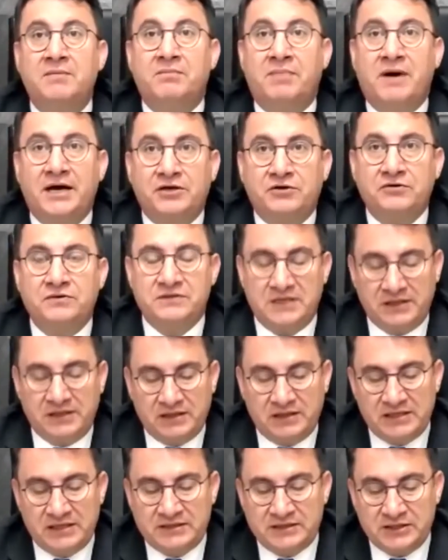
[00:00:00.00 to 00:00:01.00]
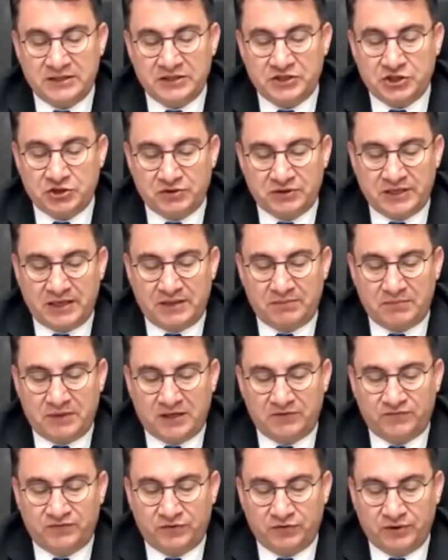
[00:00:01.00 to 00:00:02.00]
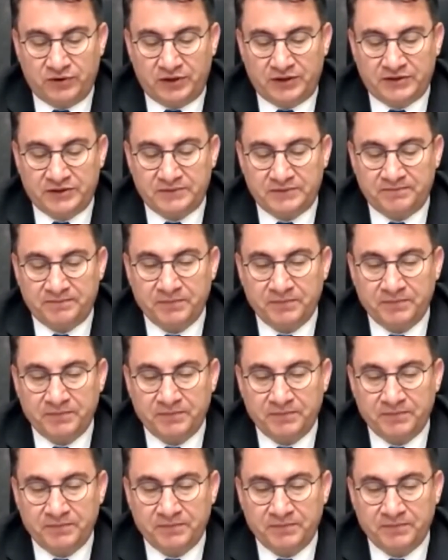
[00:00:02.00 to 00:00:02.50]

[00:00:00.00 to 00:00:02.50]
by using this geothermal fluid.